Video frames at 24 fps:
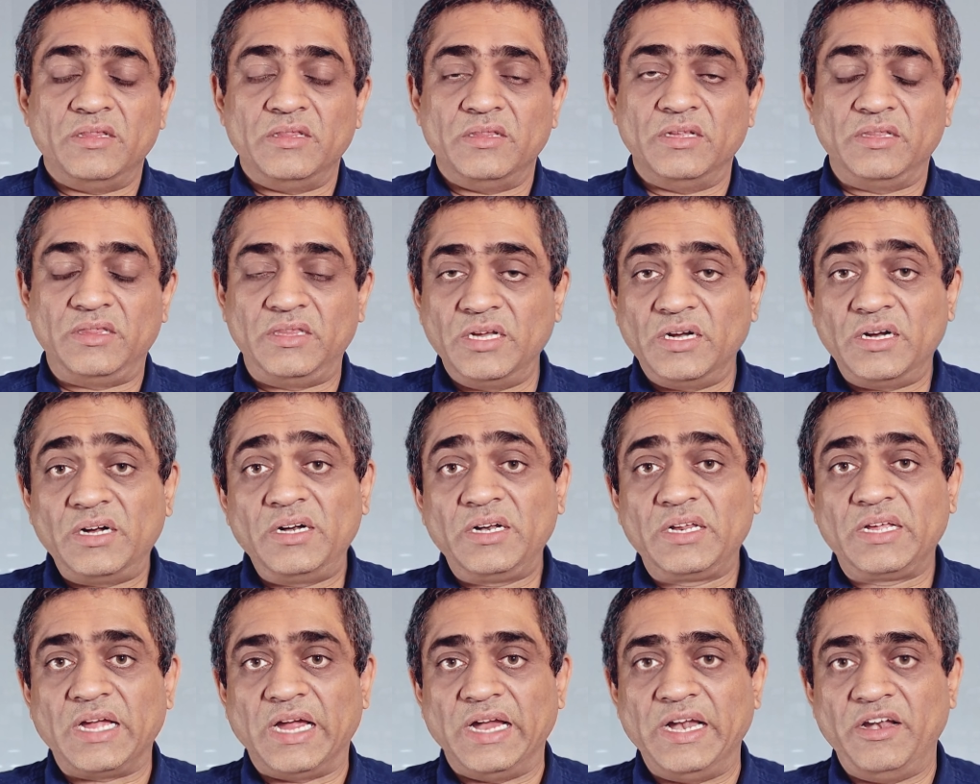The
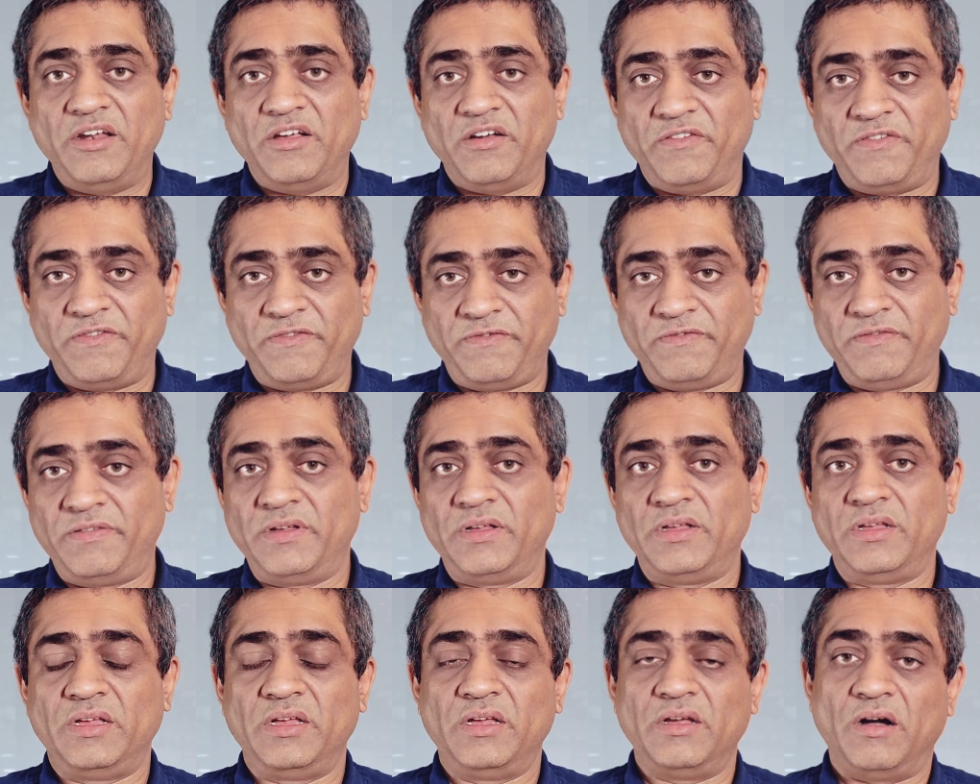third kind of
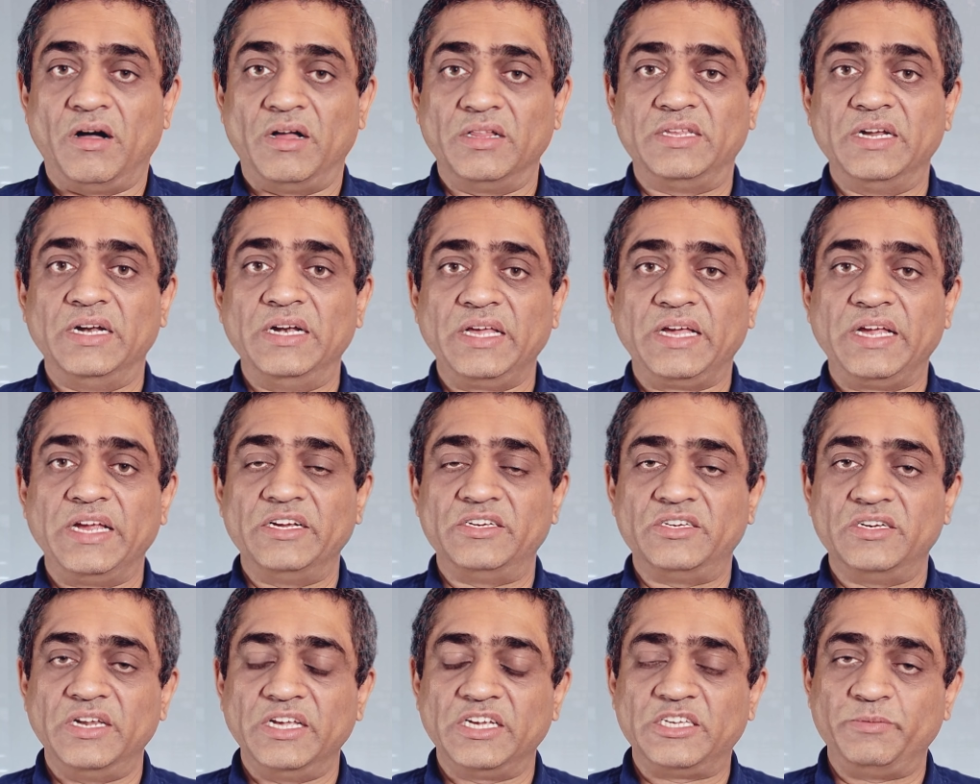
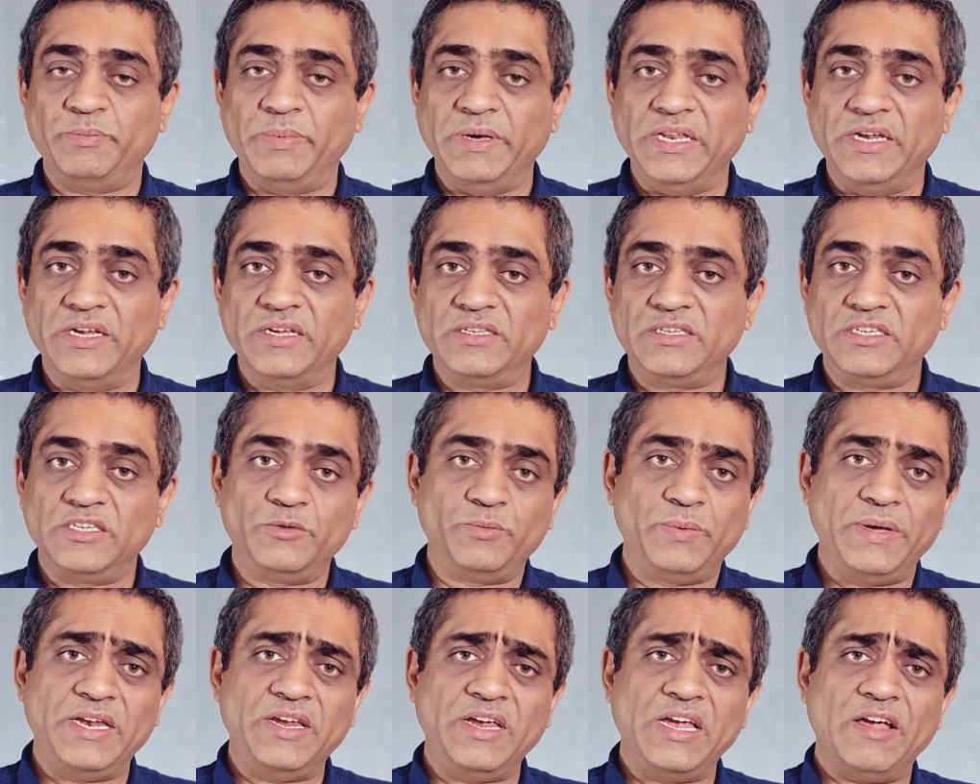authentication experience
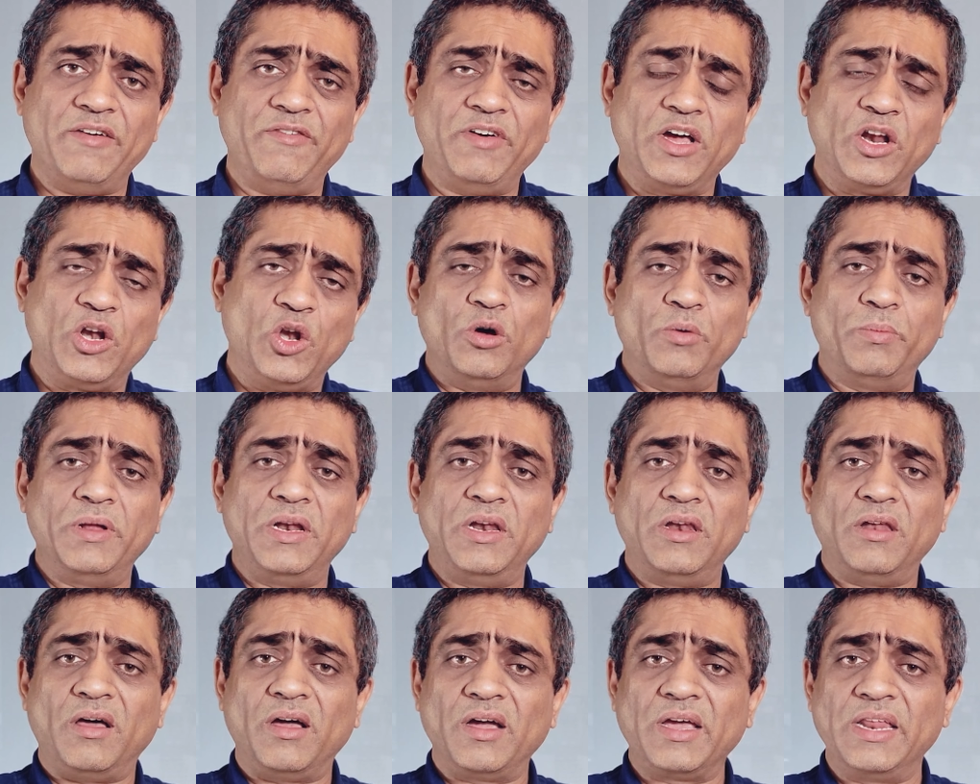is where you have a global
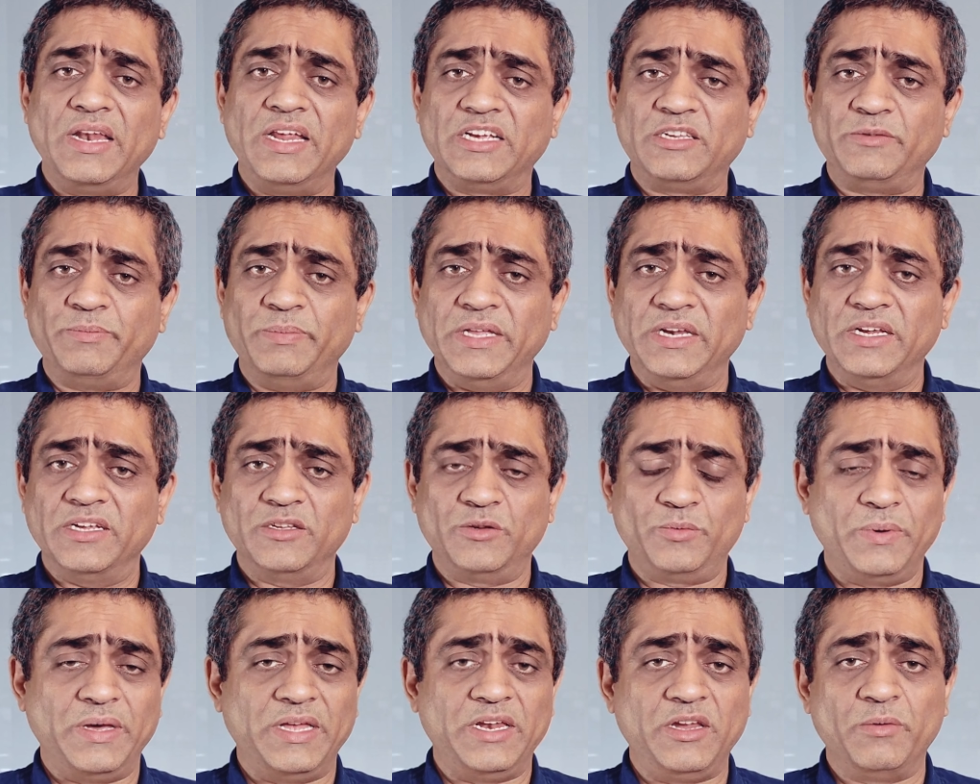login
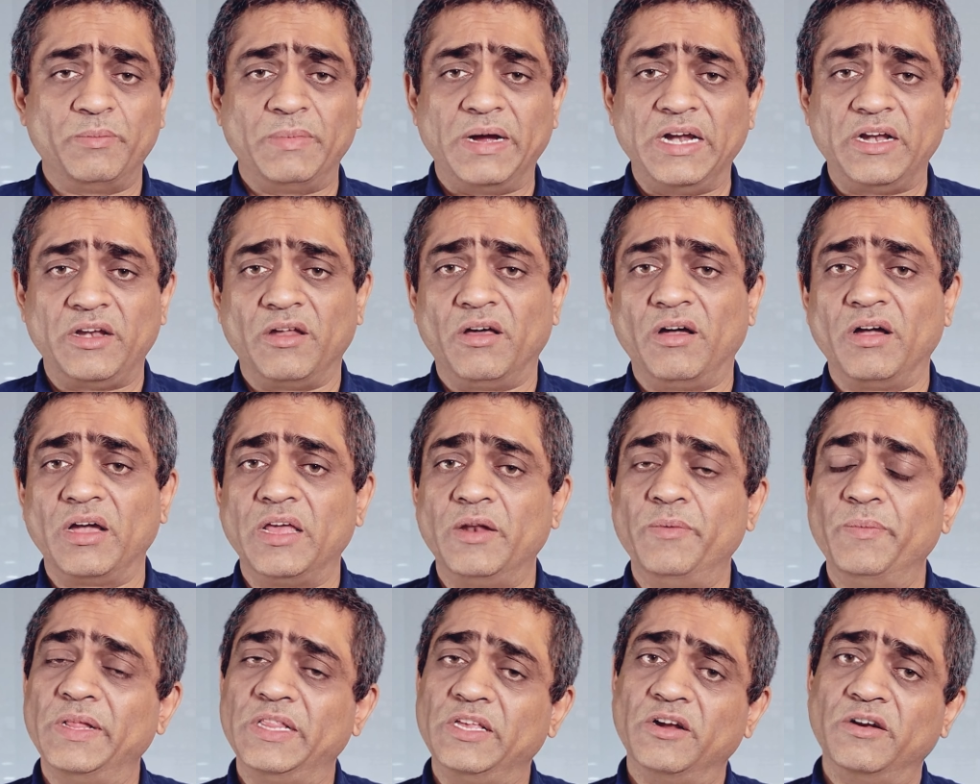experience, where you might log
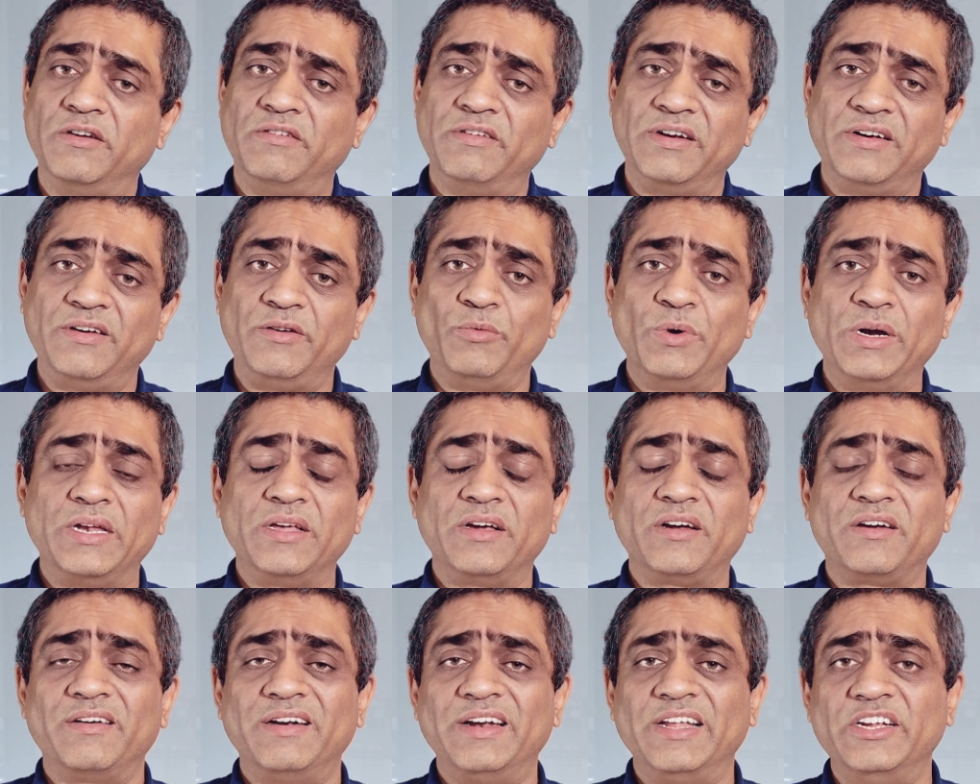in with your
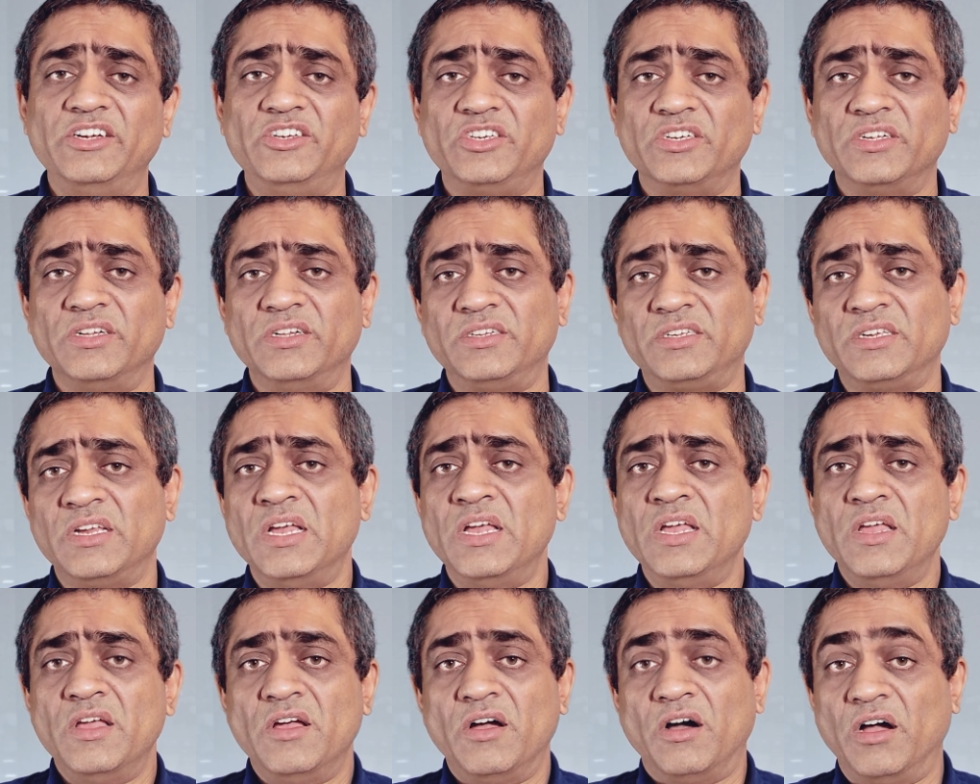Twitter credentials
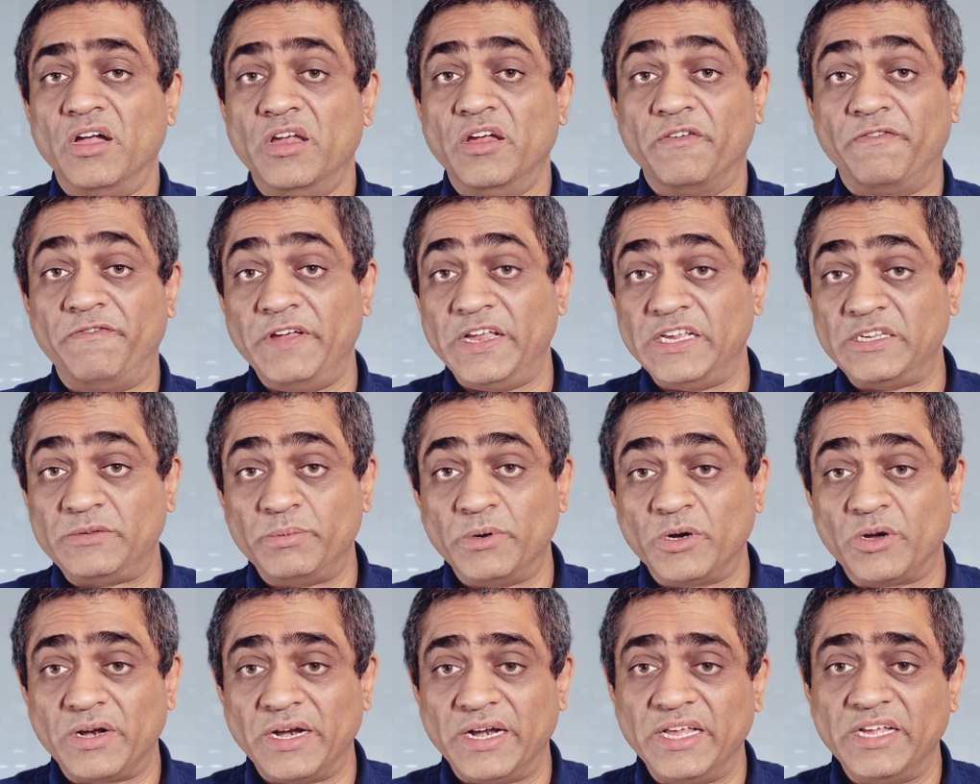or your
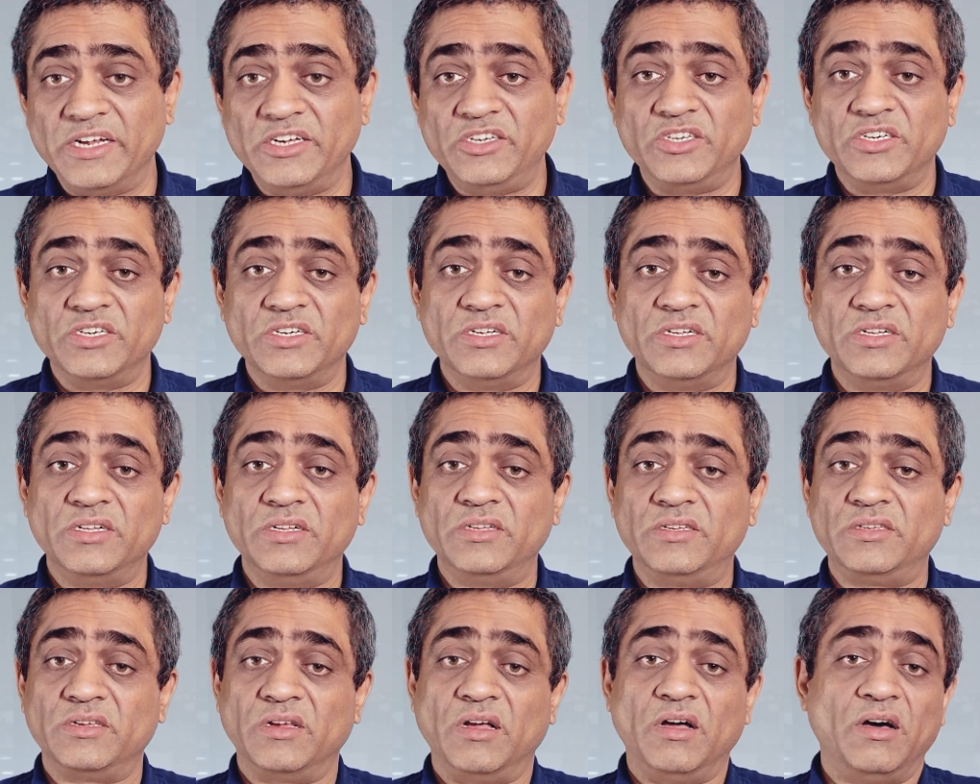Facebook
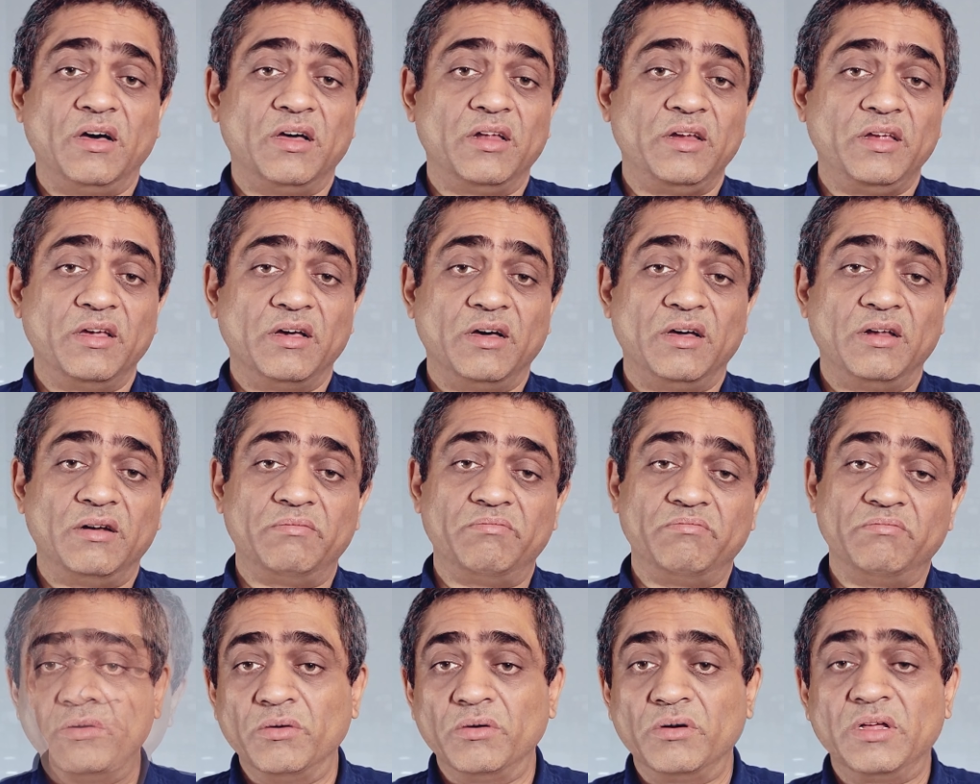credentials or your
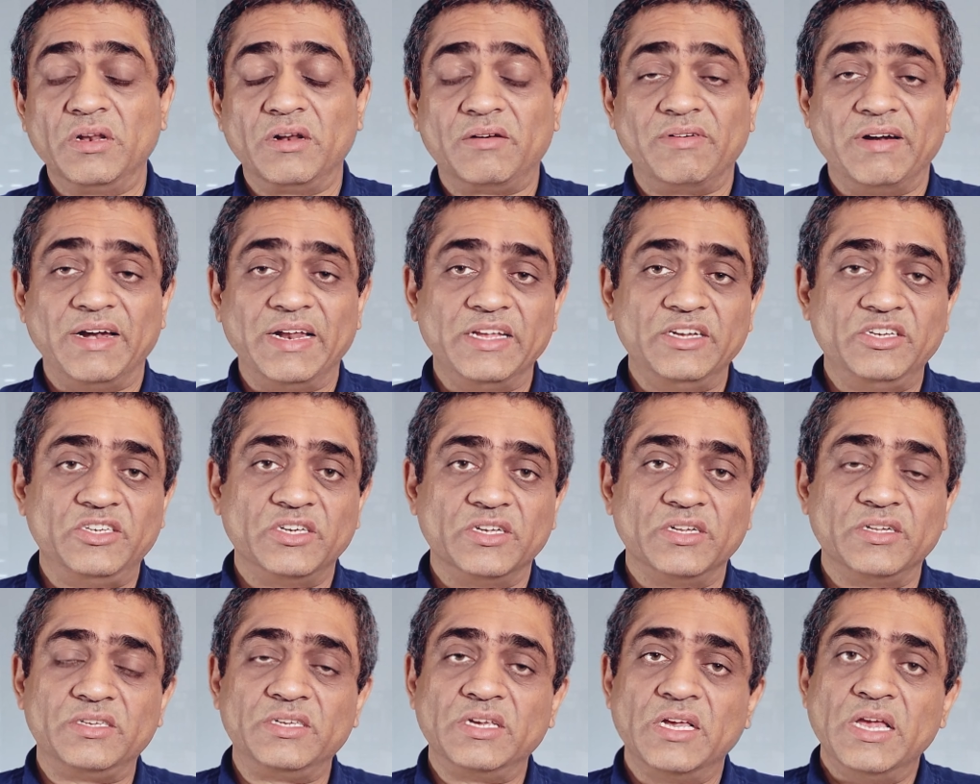Google
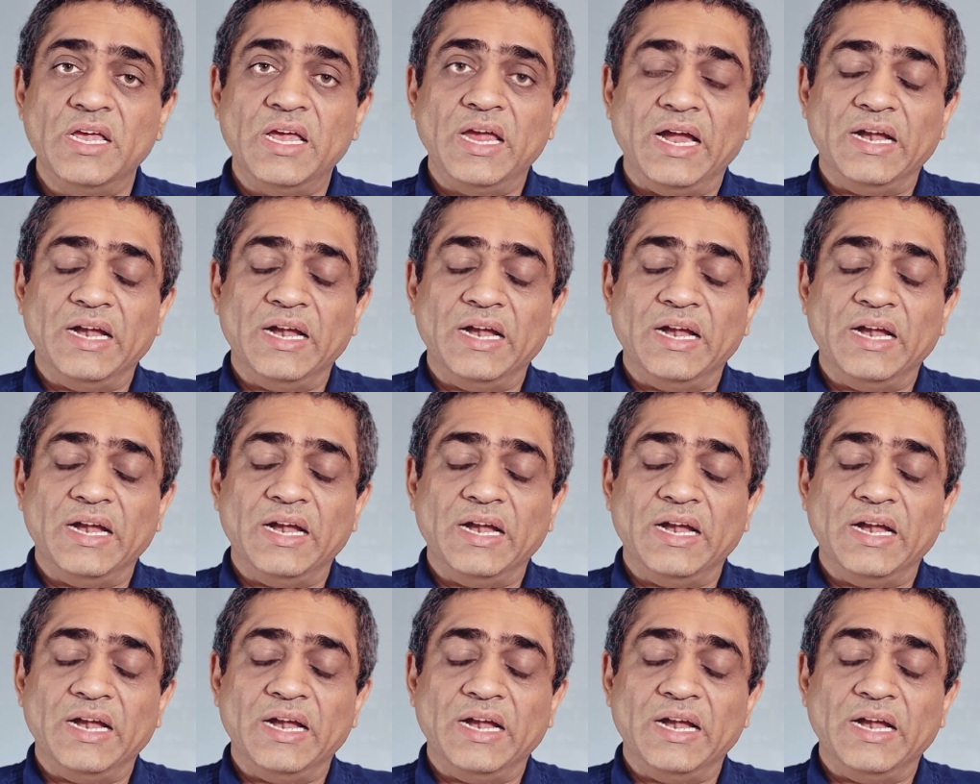credentials.